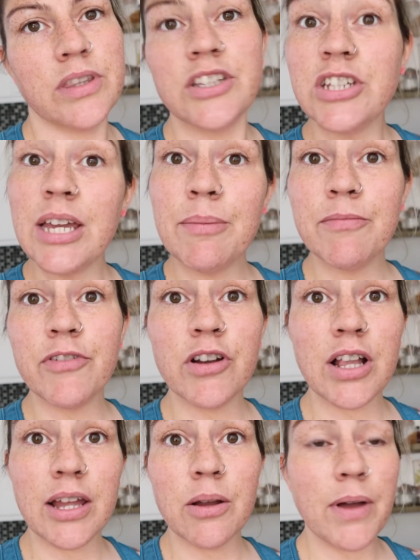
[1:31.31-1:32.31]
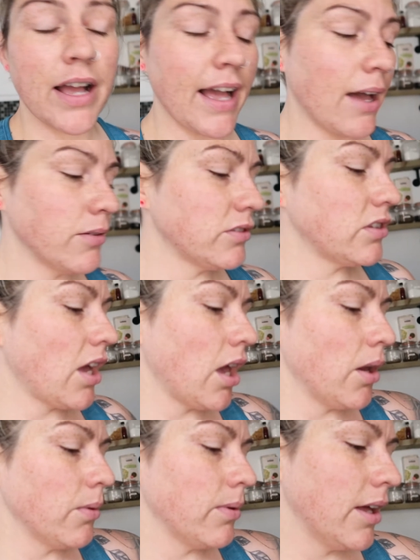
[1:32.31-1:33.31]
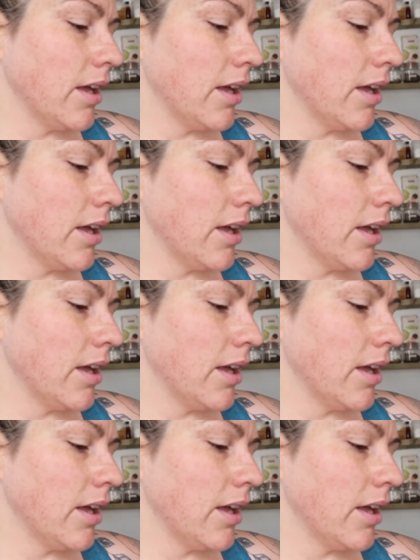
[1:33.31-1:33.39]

the gym for like a workout. So